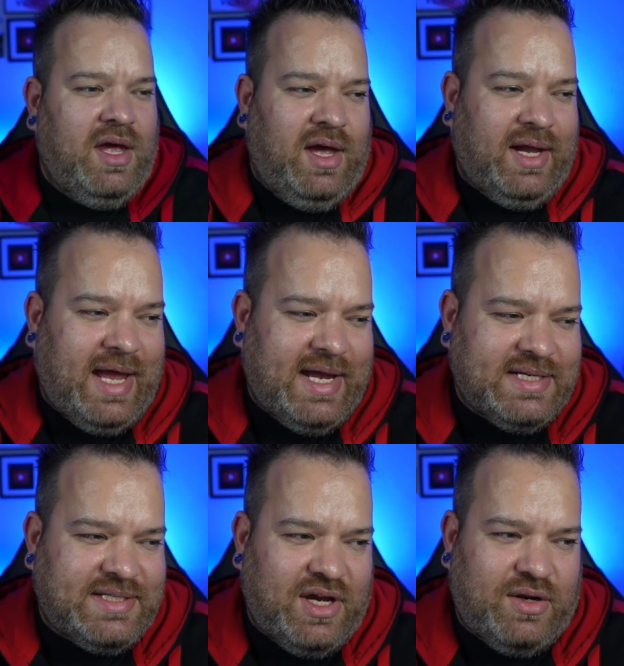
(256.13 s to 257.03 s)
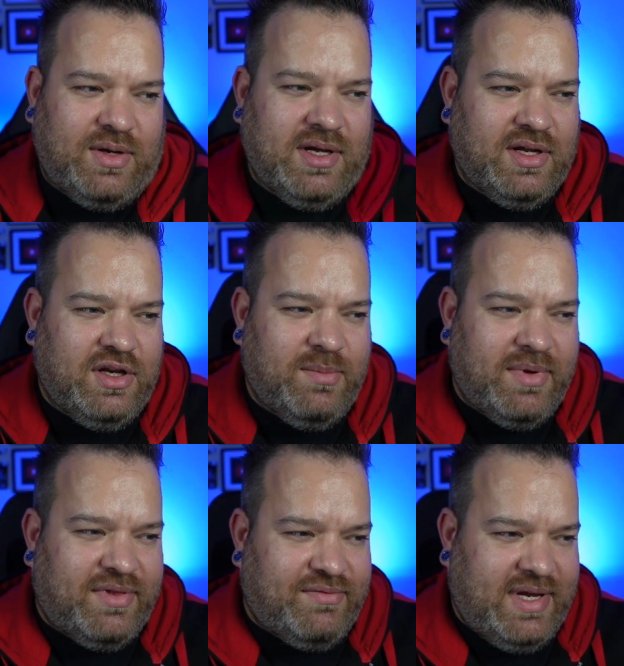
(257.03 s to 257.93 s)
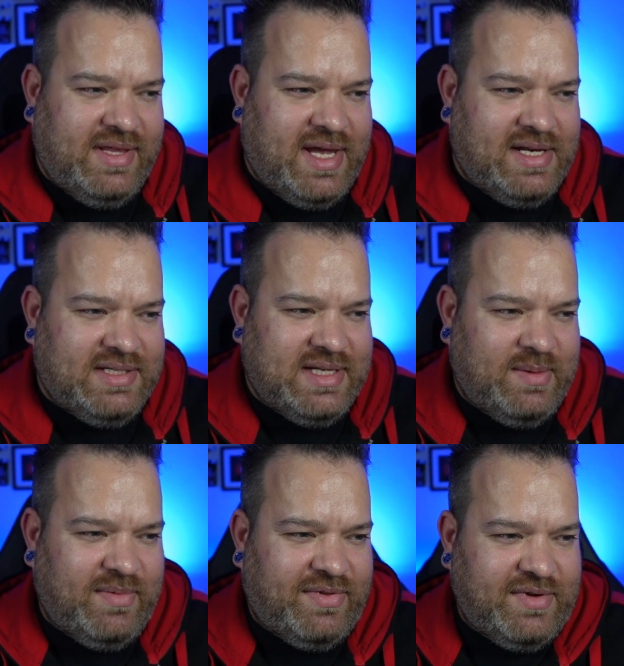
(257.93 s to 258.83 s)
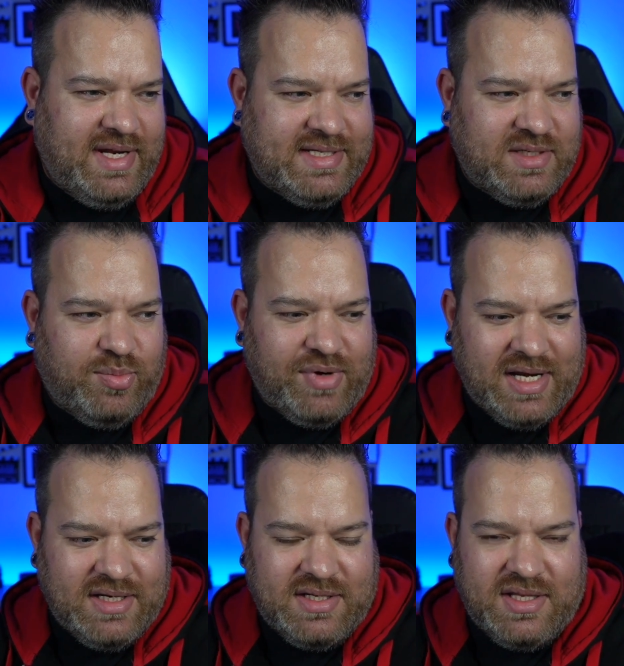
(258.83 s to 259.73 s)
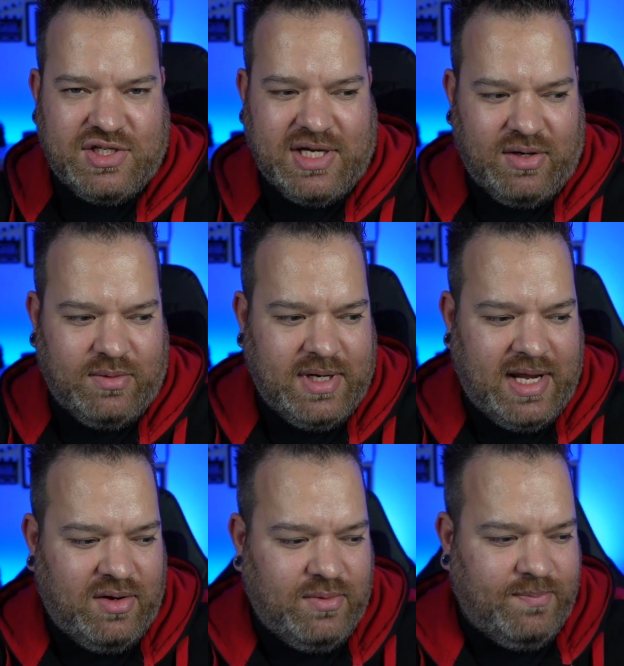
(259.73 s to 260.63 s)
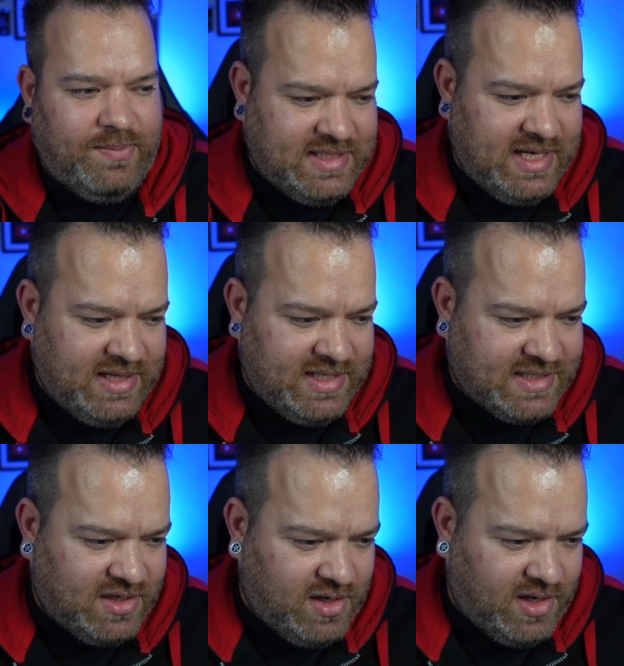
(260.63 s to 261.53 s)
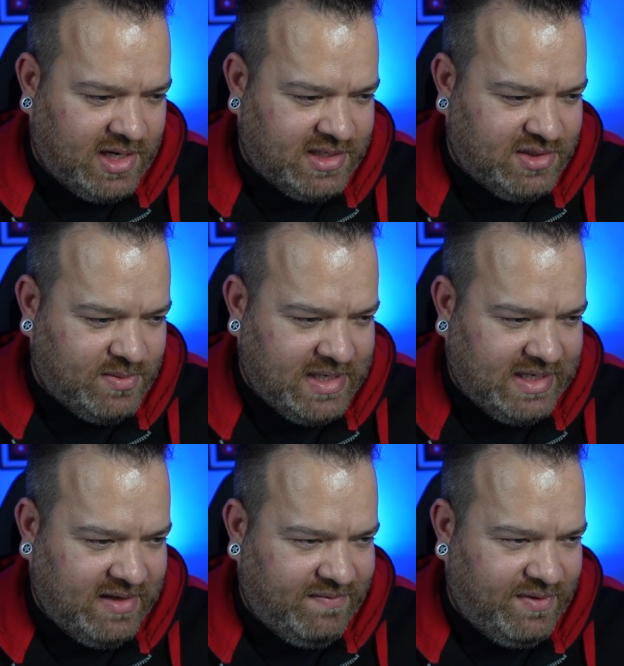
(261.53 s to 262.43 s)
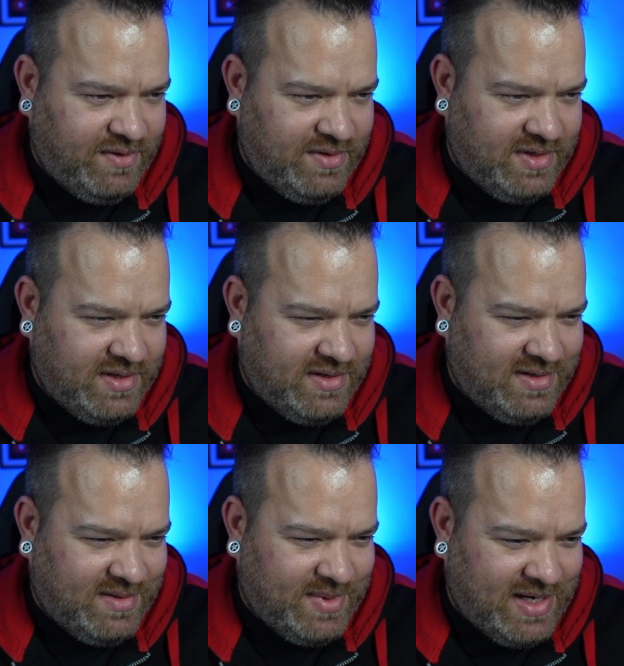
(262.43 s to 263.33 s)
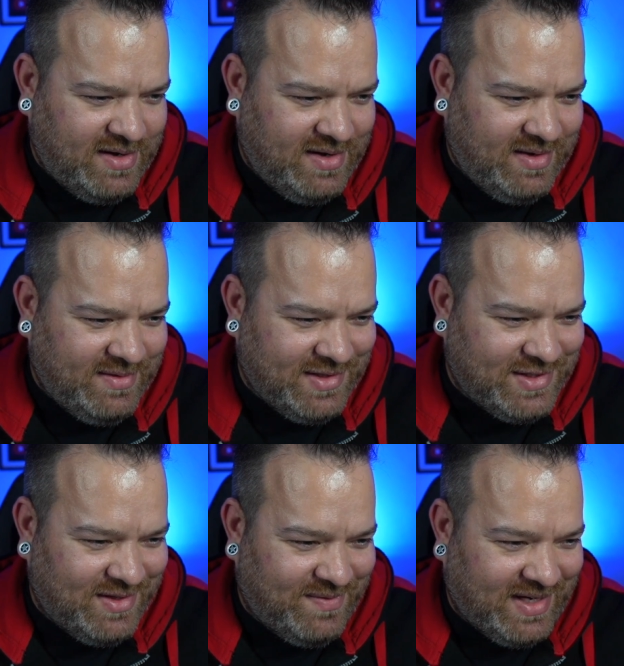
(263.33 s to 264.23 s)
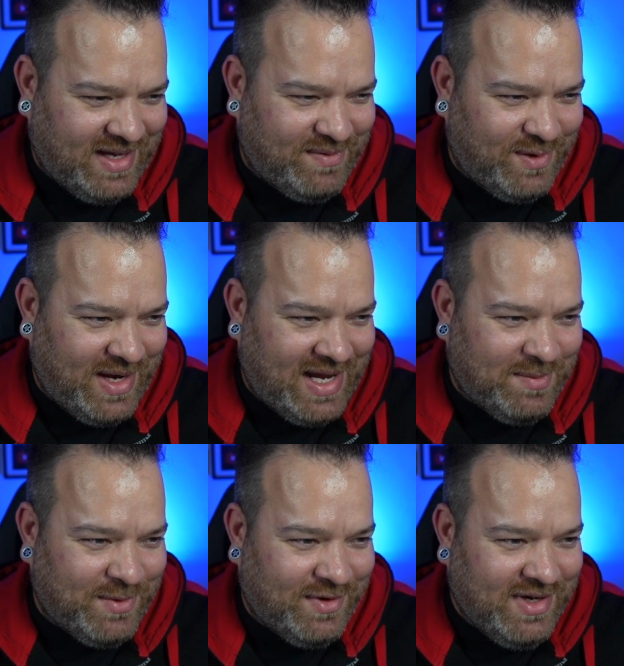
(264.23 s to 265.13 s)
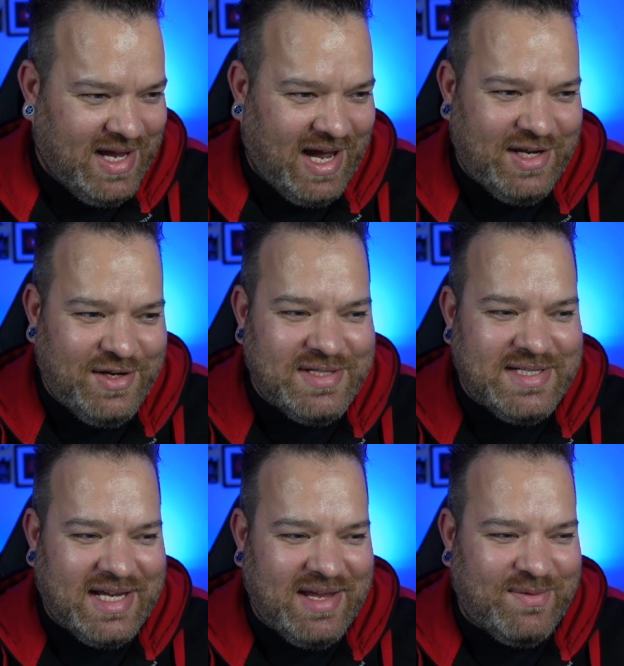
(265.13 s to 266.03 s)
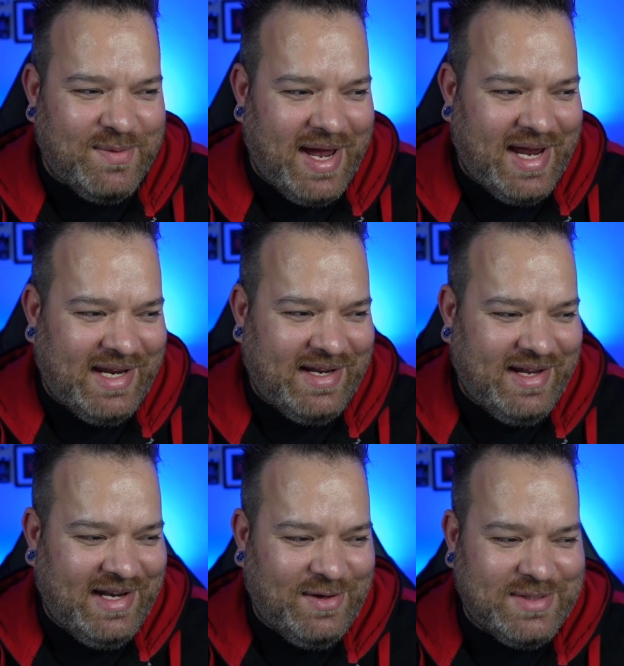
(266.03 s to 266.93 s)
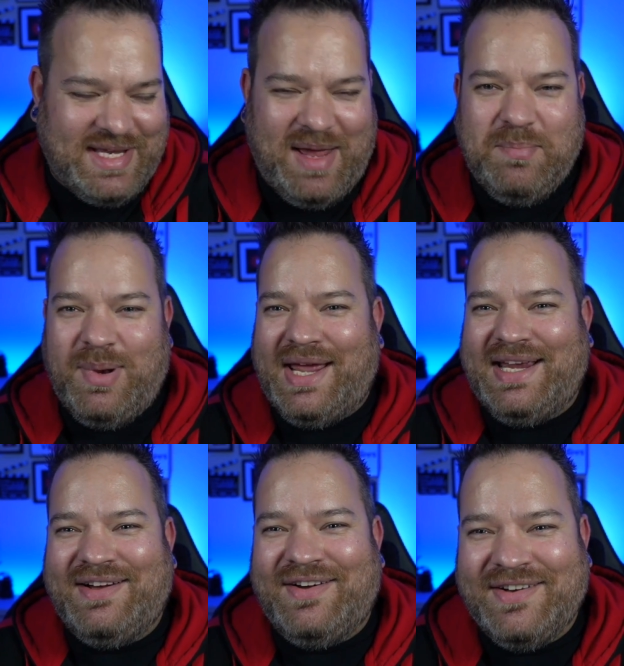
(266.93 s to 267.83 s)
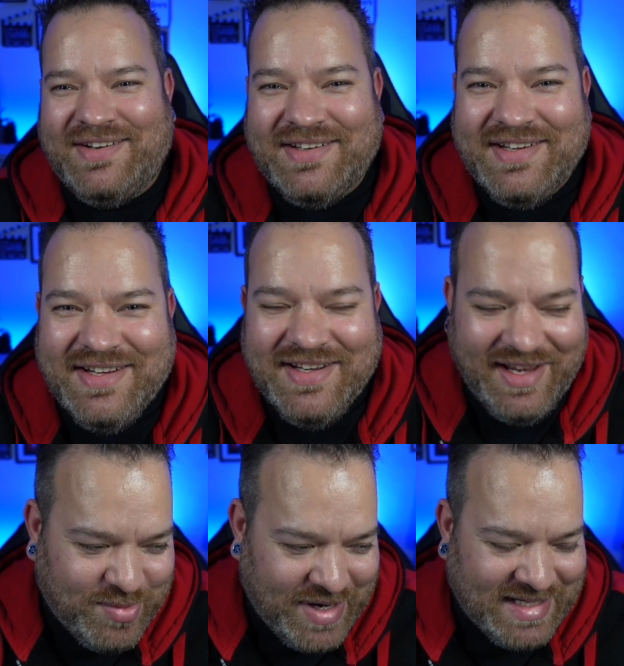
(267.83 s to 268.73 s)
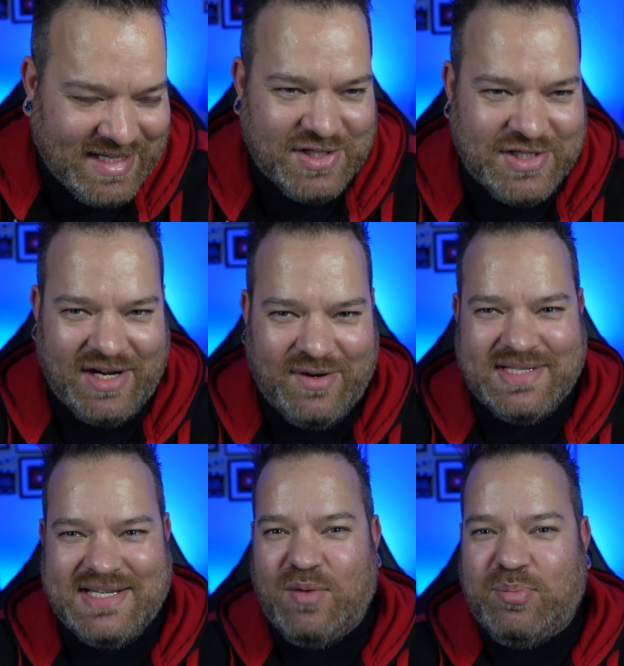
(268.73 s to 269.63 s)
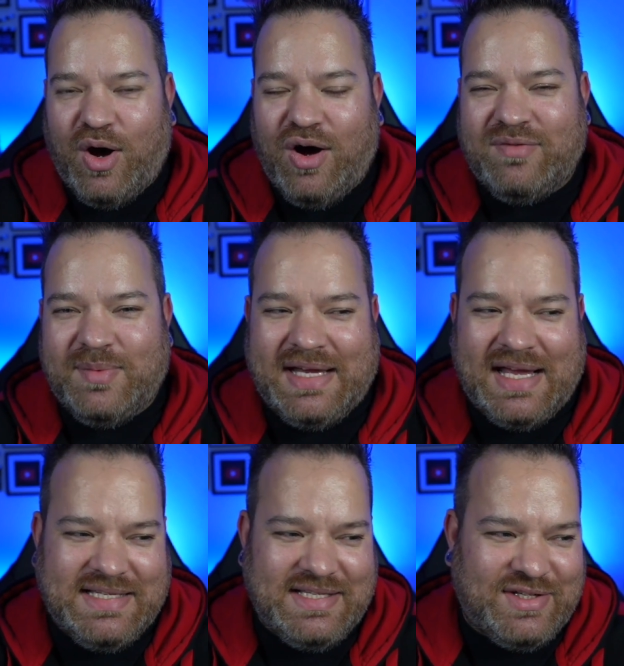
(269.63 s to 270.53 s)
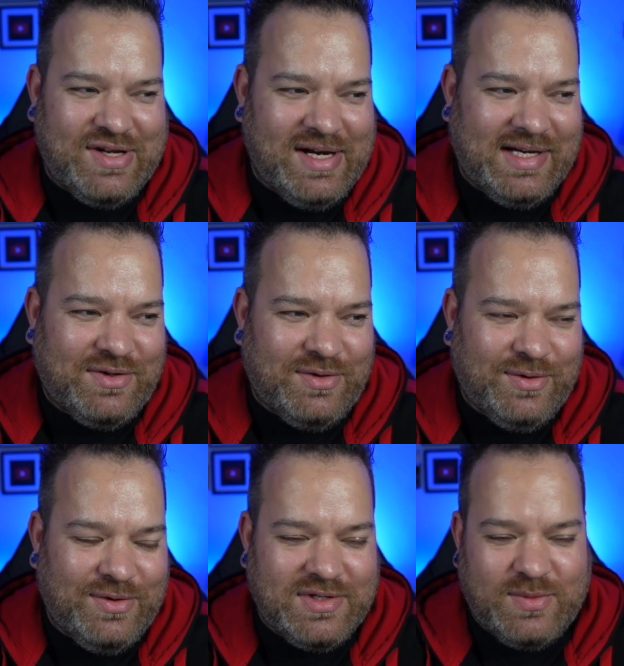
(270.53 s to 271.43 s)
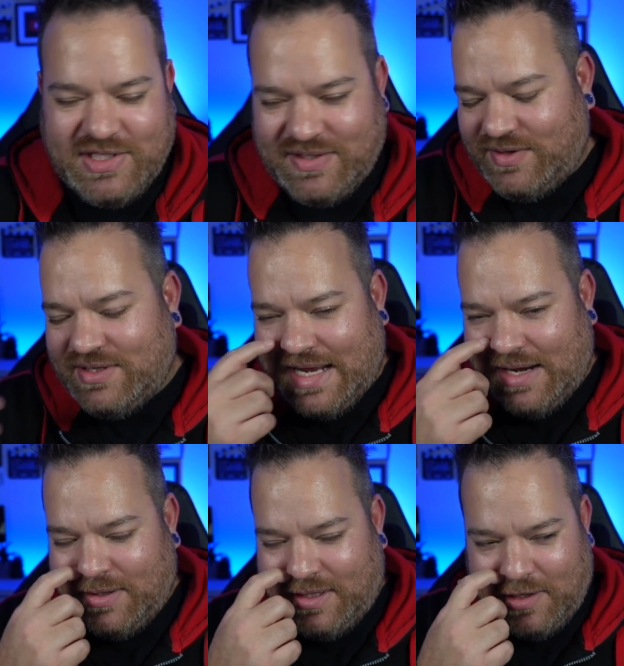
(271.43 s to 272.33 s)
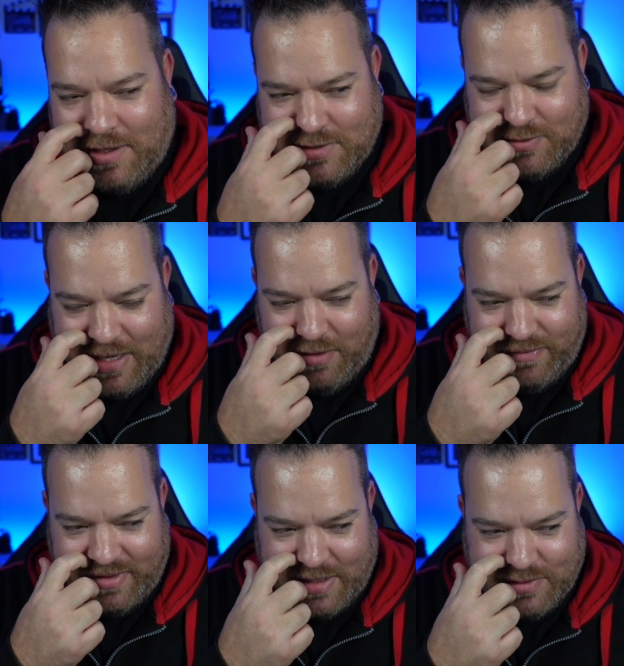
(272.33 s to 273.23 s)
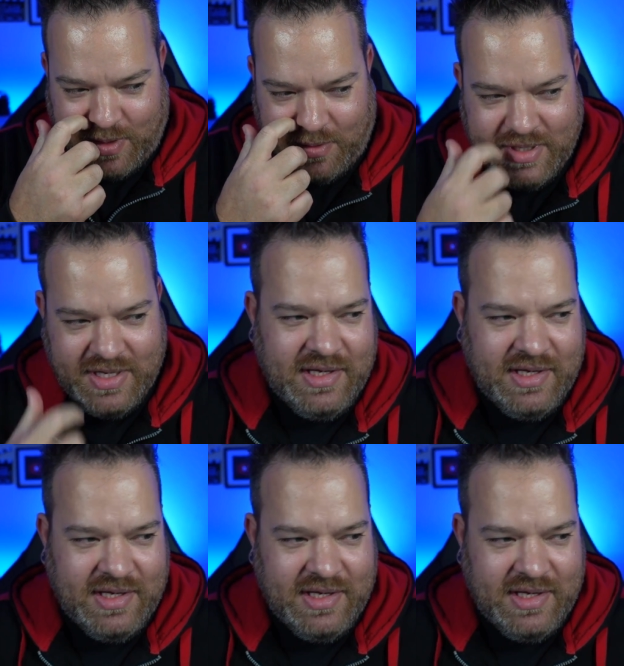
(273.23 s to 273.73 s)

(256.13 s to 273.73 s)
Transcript: Okay, so number 3 then, step number 3 is to brand the channel. Now, in this guide, do I give you the banner? I'm not sure if I give you it anymore. I used to give away a little template on branding your channel. It's now part of my Getting Started course, which if you download the guide, you'll get offered that as well.